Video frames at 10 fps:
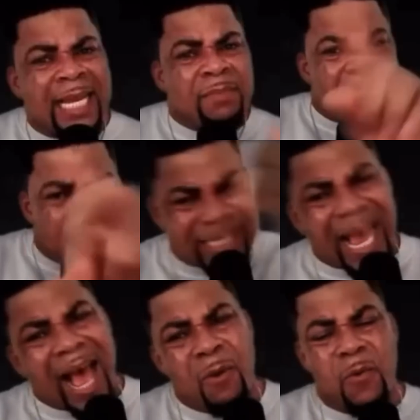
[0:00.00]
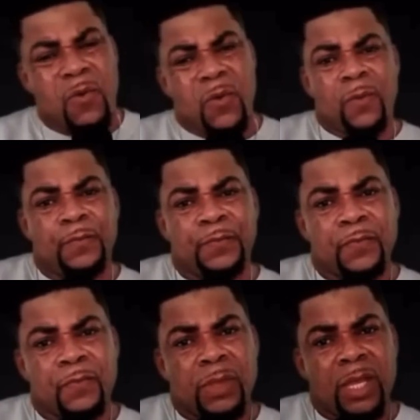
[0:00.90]
Me busao.
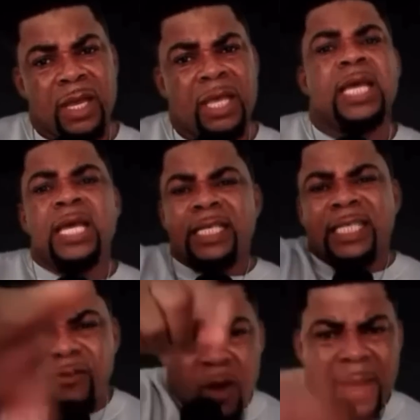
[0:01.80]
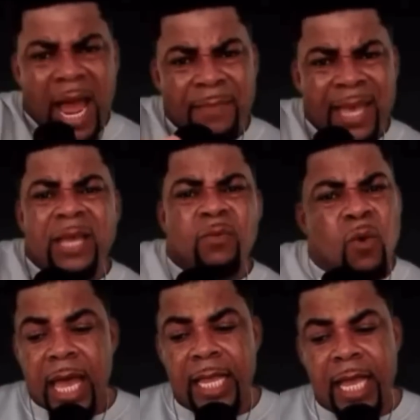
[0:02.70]
Said Mahama,
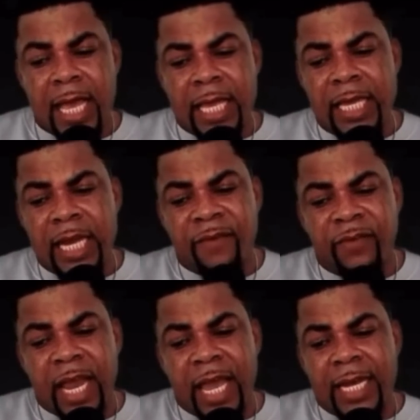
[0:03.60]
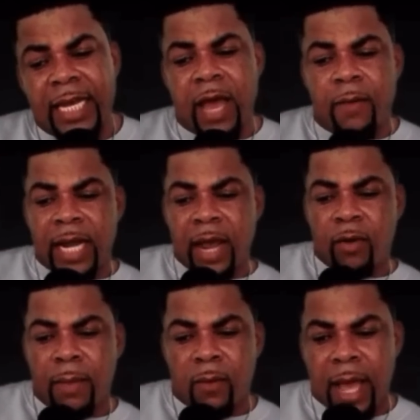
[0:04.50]
and yet 11 a day and
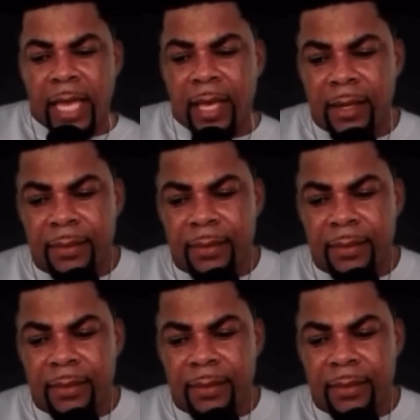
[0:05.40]
wadarama why?